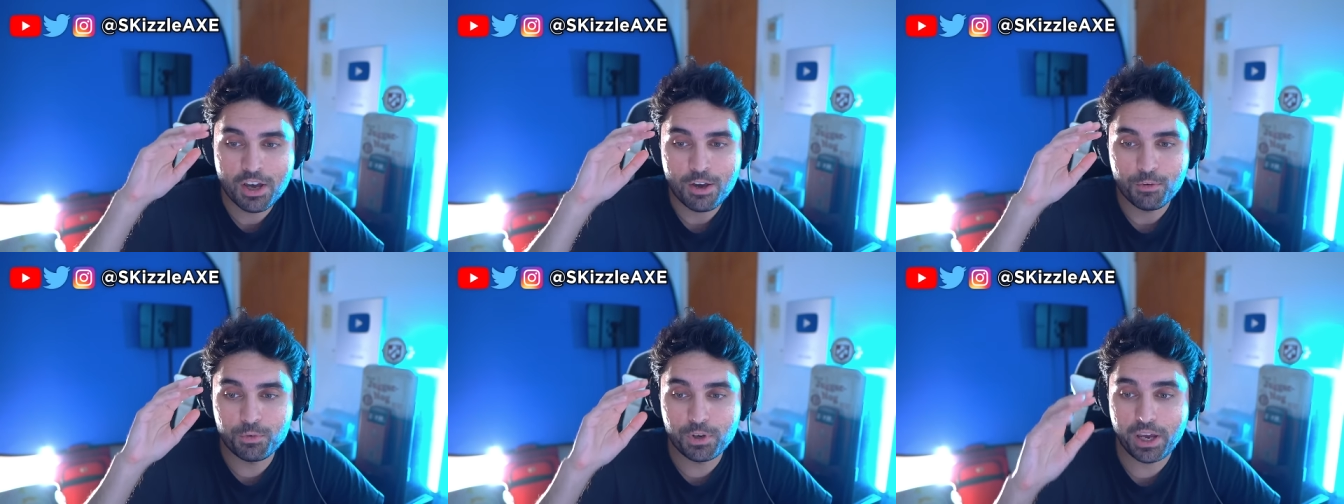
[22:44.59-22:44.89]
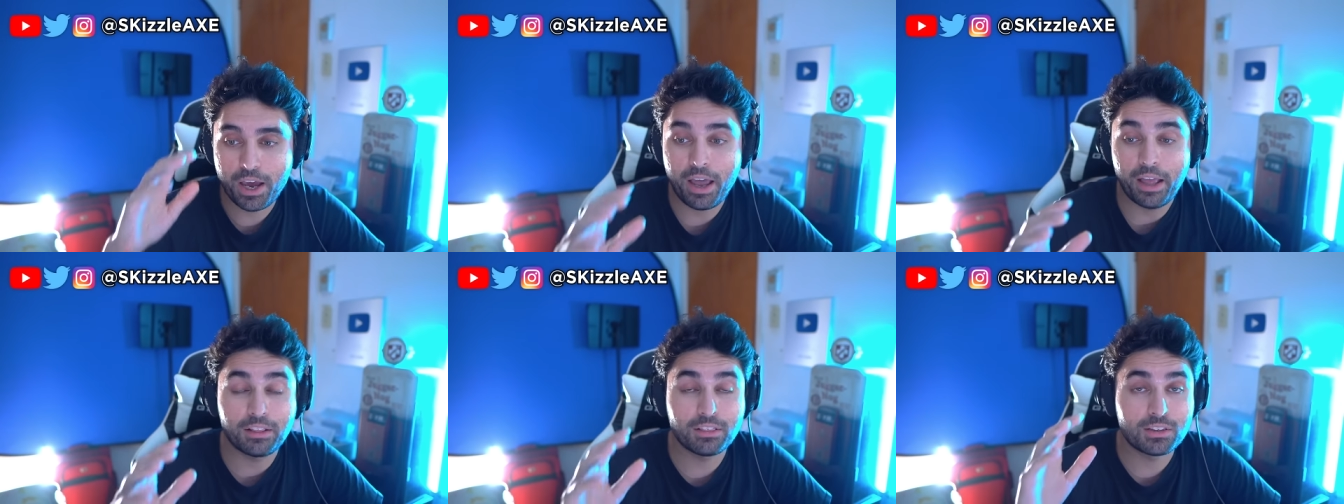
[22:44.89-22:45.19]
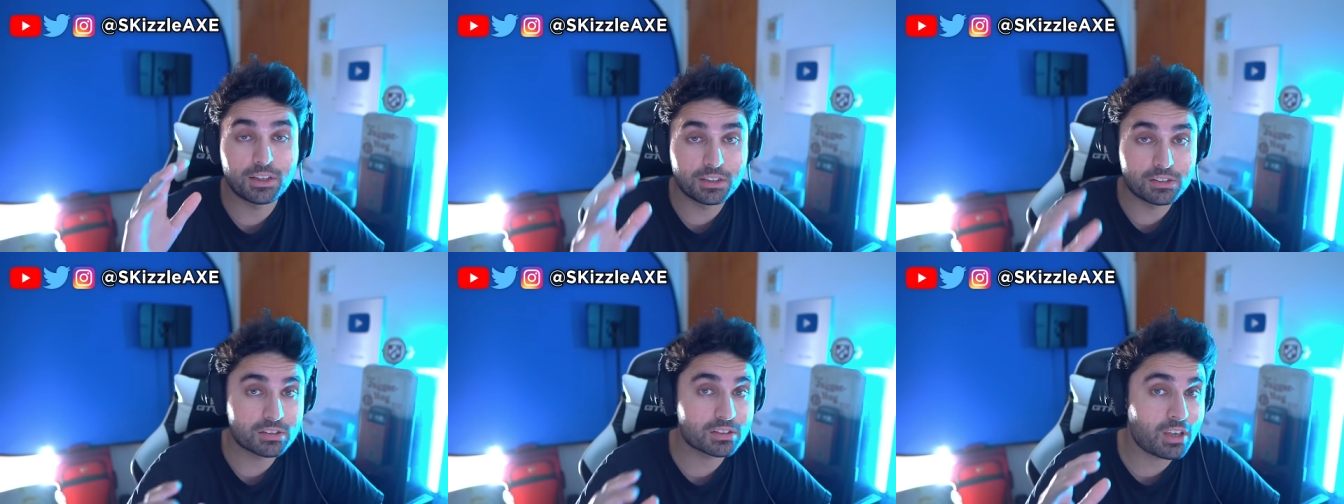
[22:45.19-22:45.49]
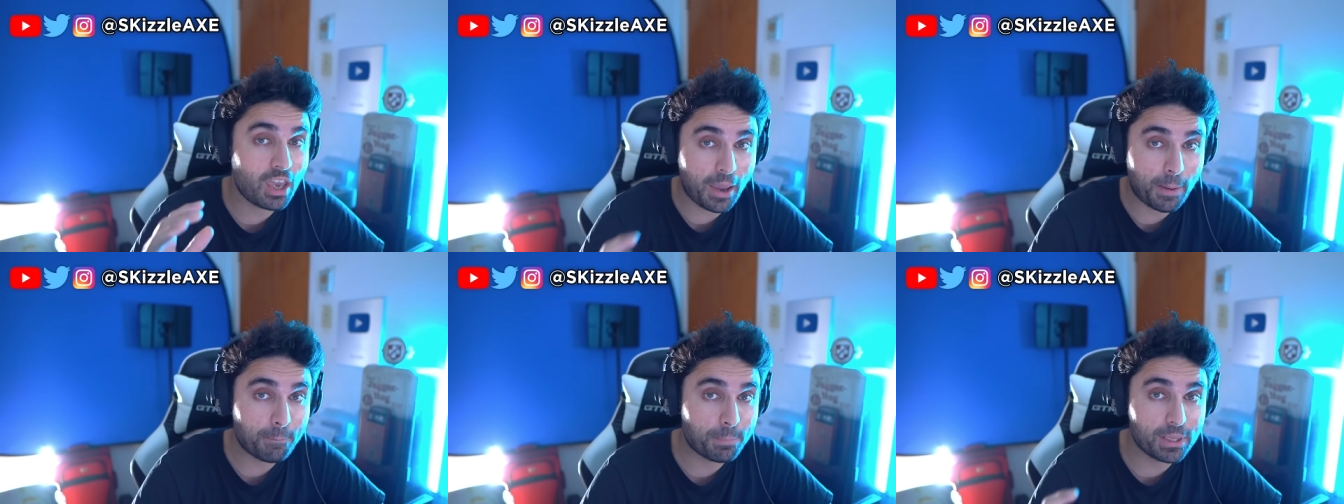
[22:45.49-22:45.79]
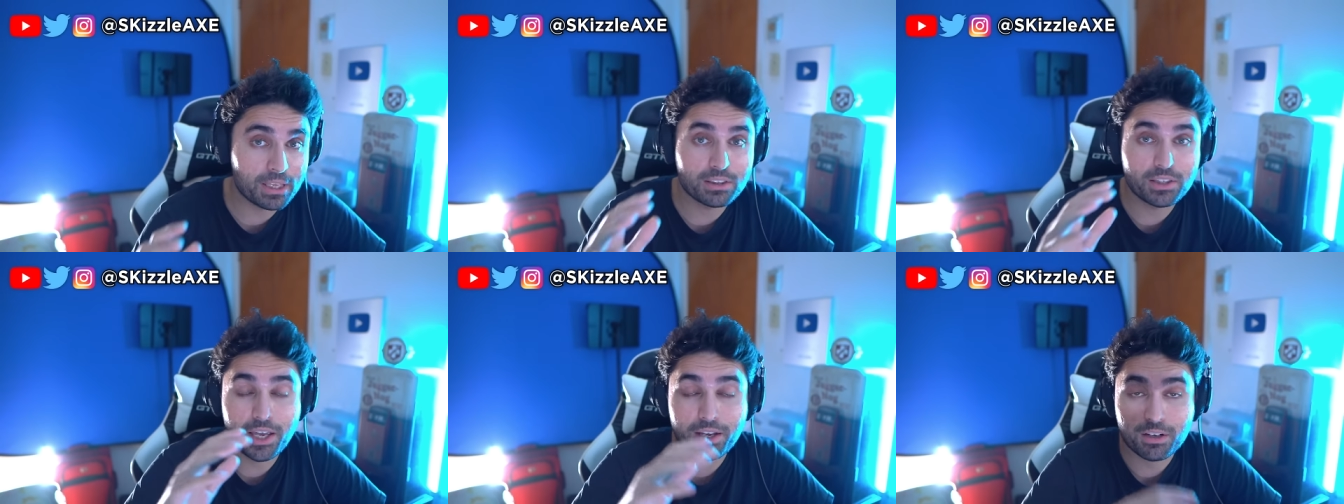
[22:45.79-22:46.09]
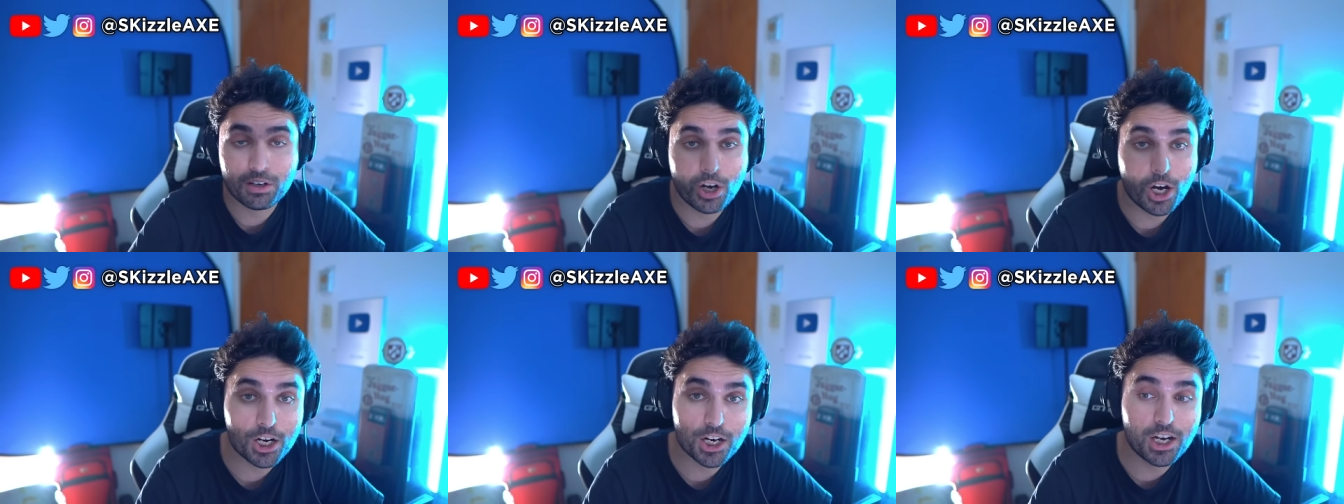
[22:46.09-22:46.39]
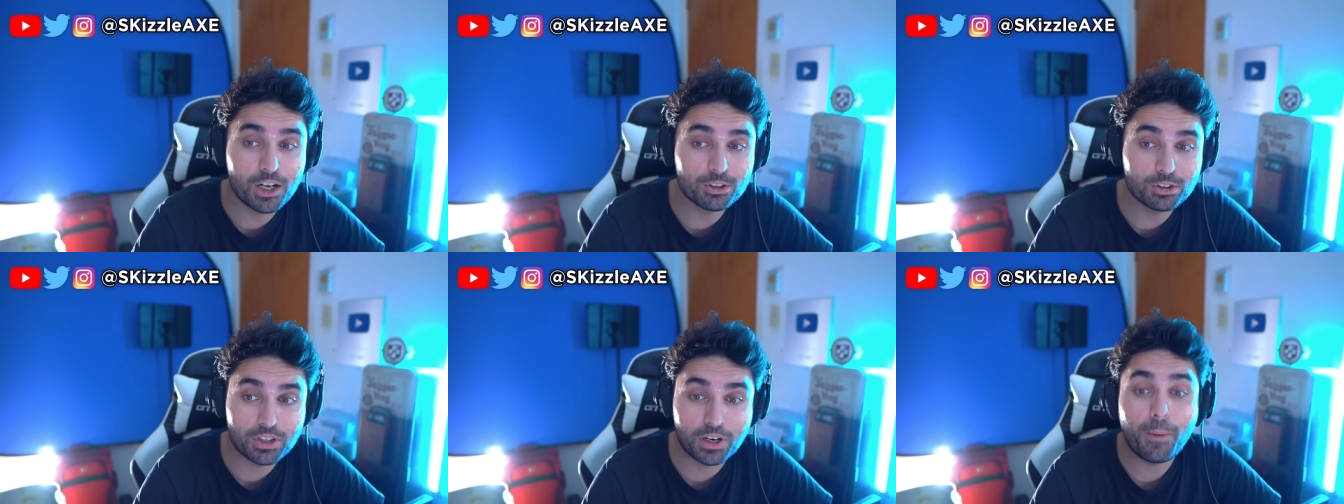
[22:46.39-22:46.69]
we had this gameplay that got
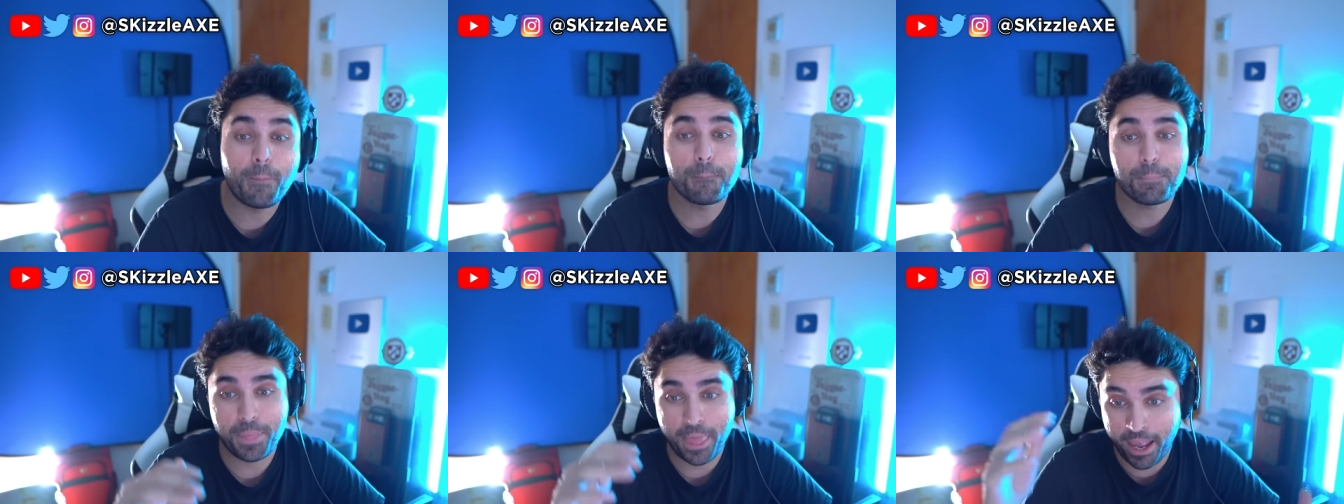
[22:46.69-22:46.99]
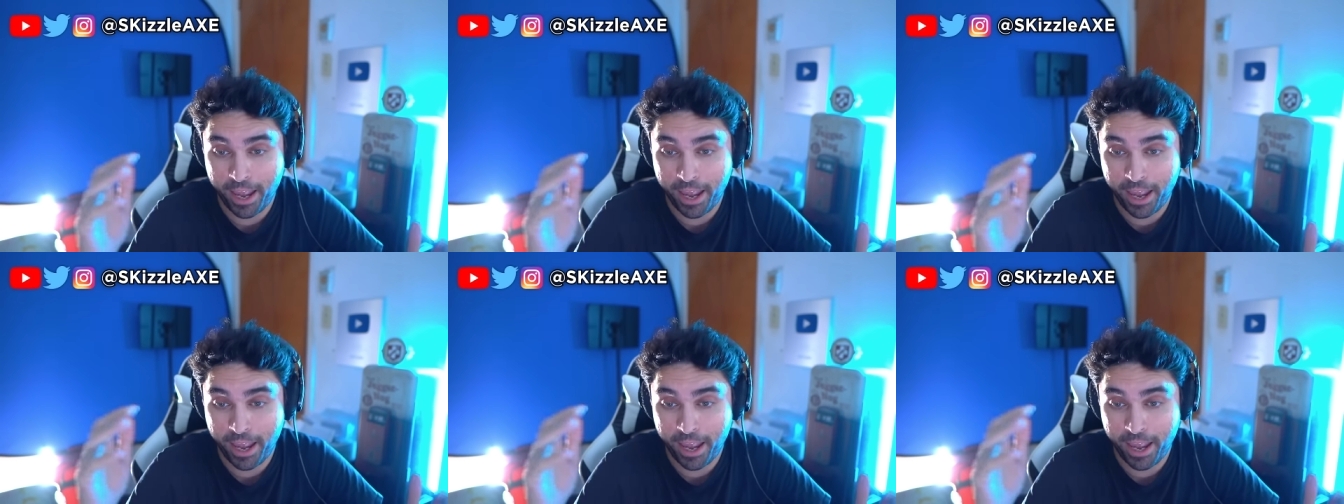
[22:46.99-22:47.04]
out there,